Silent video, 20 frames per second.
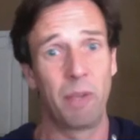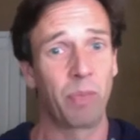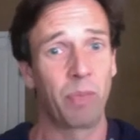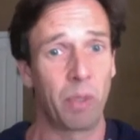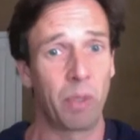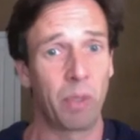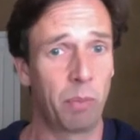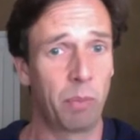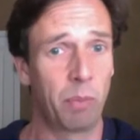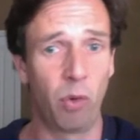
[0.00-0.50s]
But
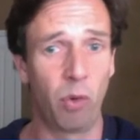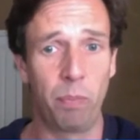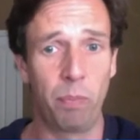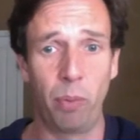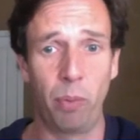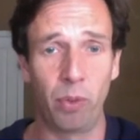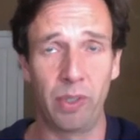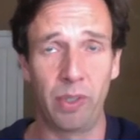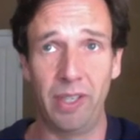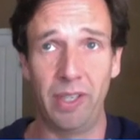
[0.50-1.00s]
more
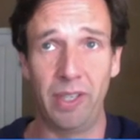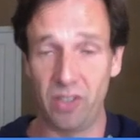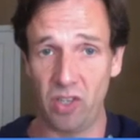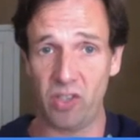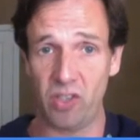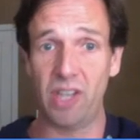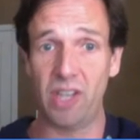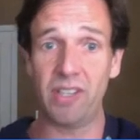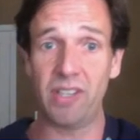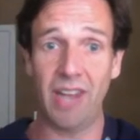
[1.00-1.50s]
importantly, it just
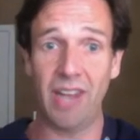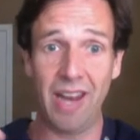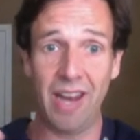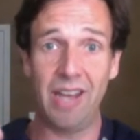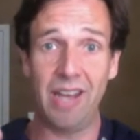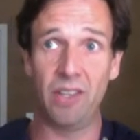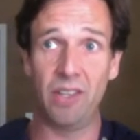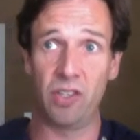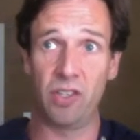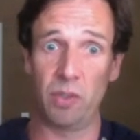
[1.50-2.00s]
says, hey,
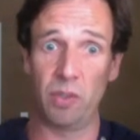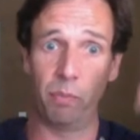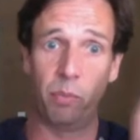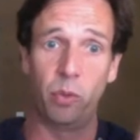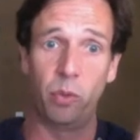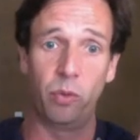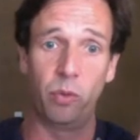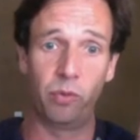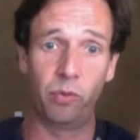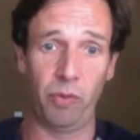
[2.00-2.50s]
this is
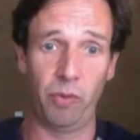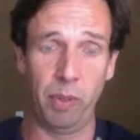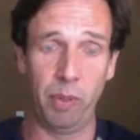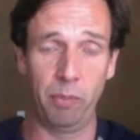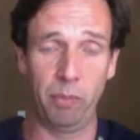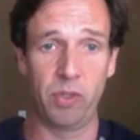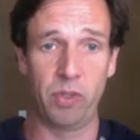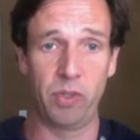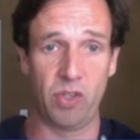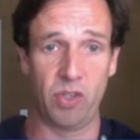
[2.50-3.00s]
important for people
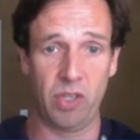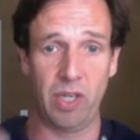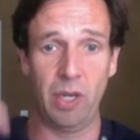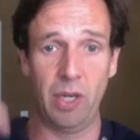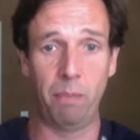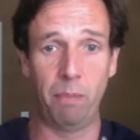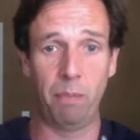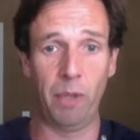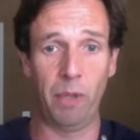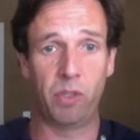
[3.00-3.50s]
to see
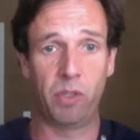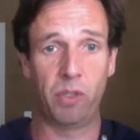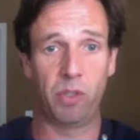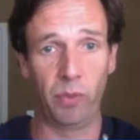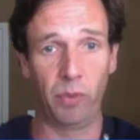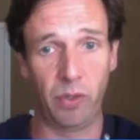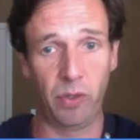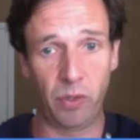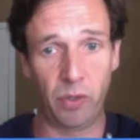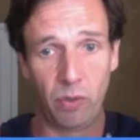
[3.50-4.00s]
based upon the
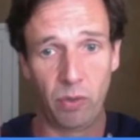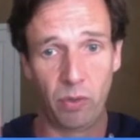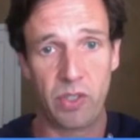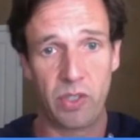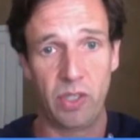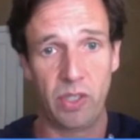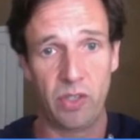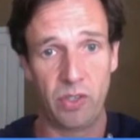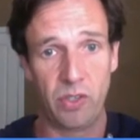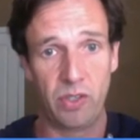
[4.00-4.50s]

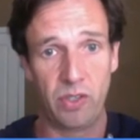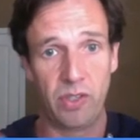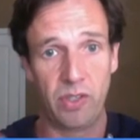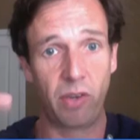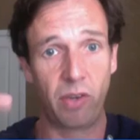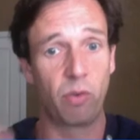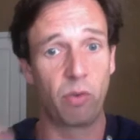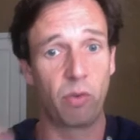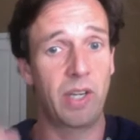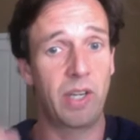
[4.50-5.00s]
authorities that are
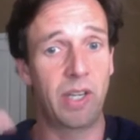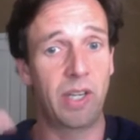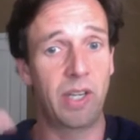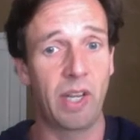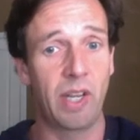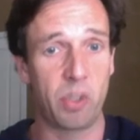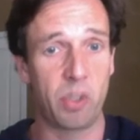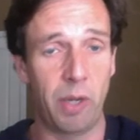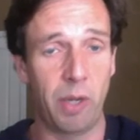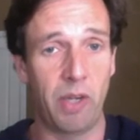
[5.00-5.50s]
already in that
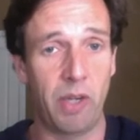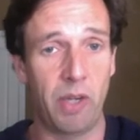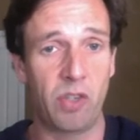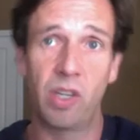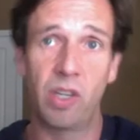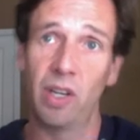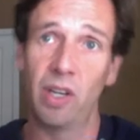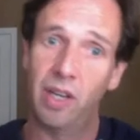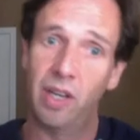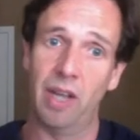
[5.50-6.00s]
space.
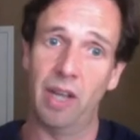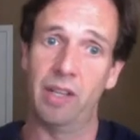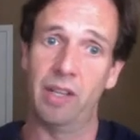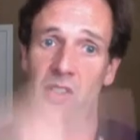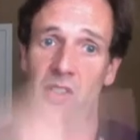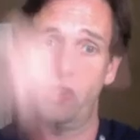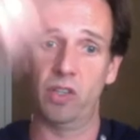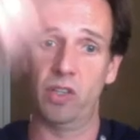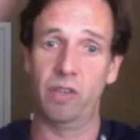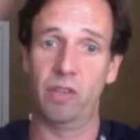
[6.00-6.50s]
And it
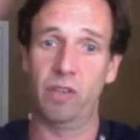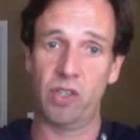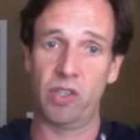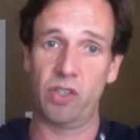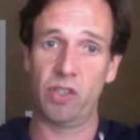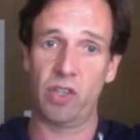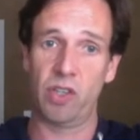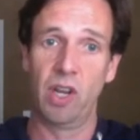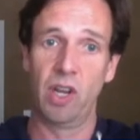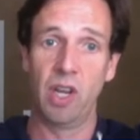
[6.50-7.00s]
surfaces.
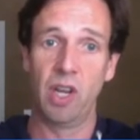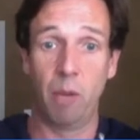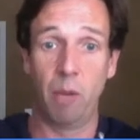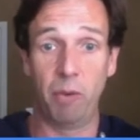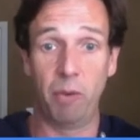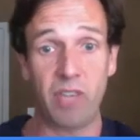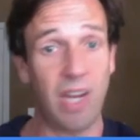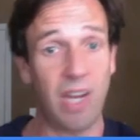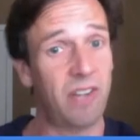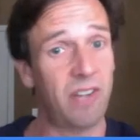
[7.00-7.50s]
And we've
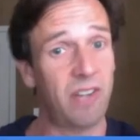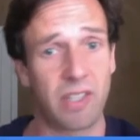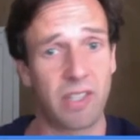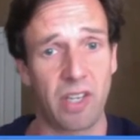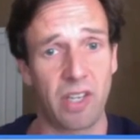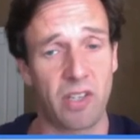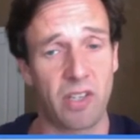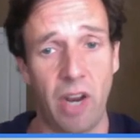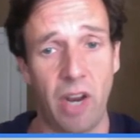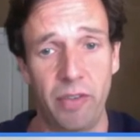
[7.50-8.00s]
tested this
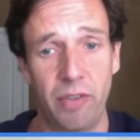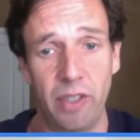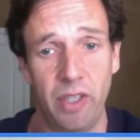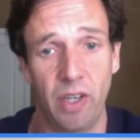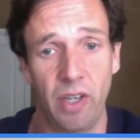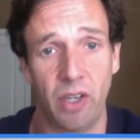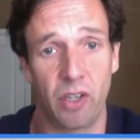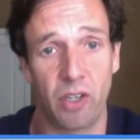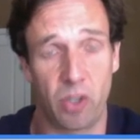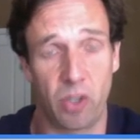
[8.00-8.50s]
now for
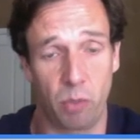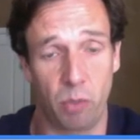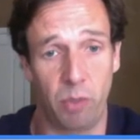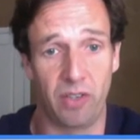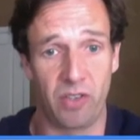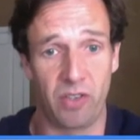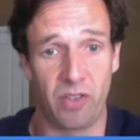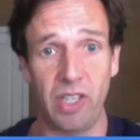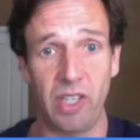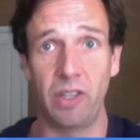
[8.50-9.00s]
years, and we can
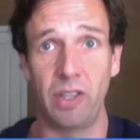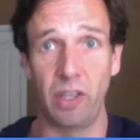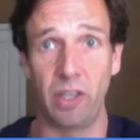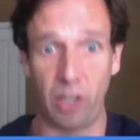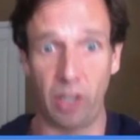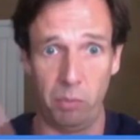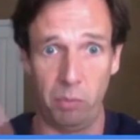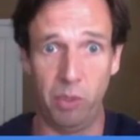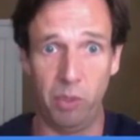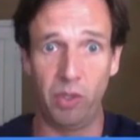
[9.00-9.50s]
see that
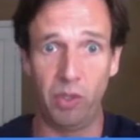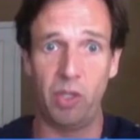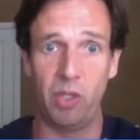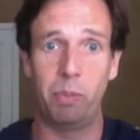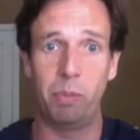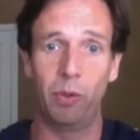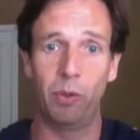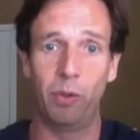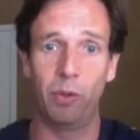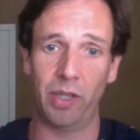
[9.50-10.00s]
community
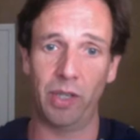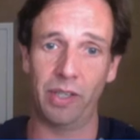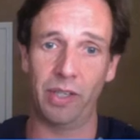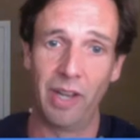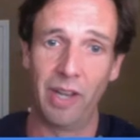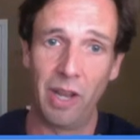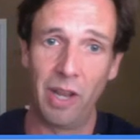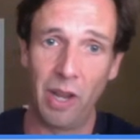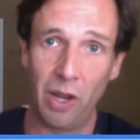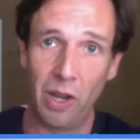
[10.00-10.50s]
building
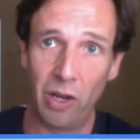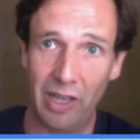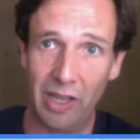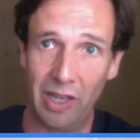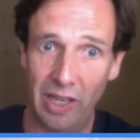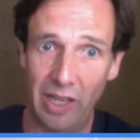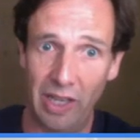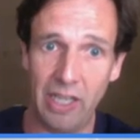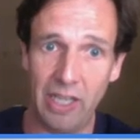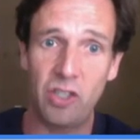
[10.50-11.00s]

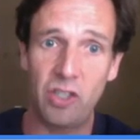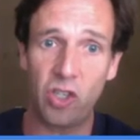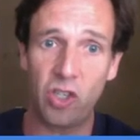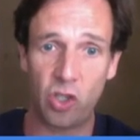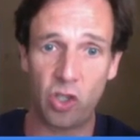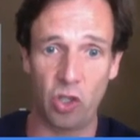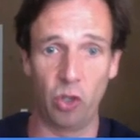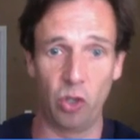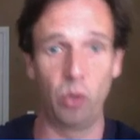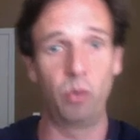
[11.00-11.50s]
leads
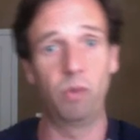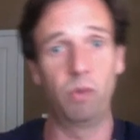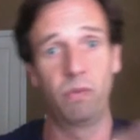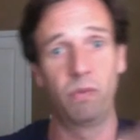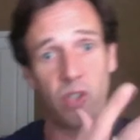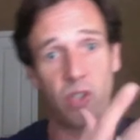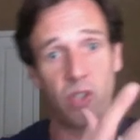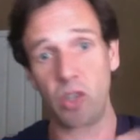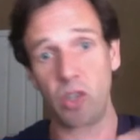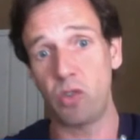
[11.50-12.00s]
to
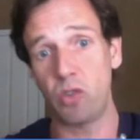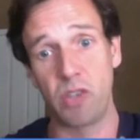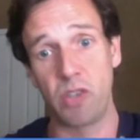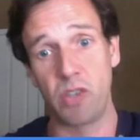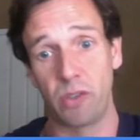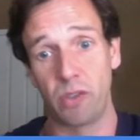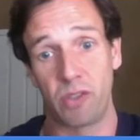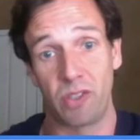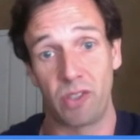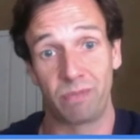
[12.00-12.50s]
search
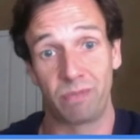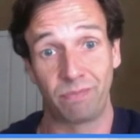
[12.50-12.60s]
results.